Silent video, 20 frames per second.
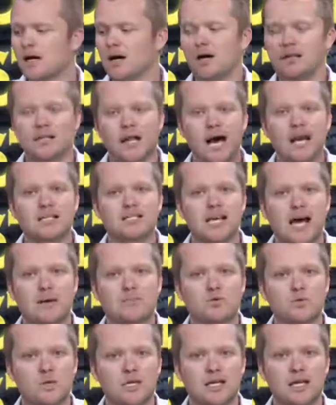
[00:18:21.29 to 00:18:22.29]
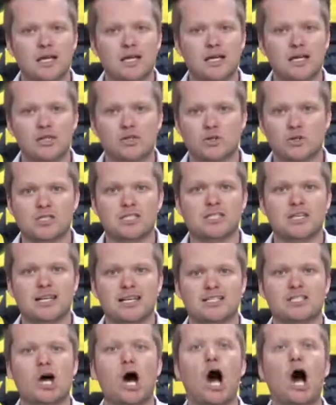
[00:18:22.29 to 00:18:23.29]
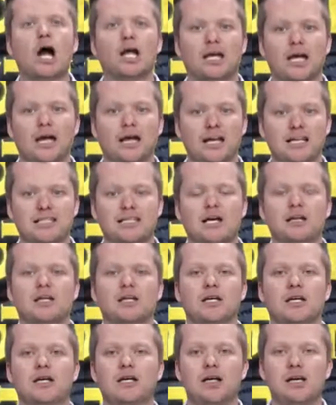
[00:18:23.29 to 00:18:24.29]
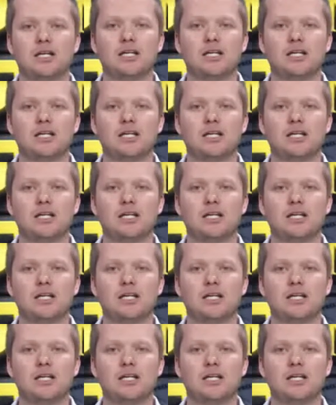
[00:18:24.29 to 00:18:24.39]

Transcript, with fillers: A lot of times we get interested in talking and telling,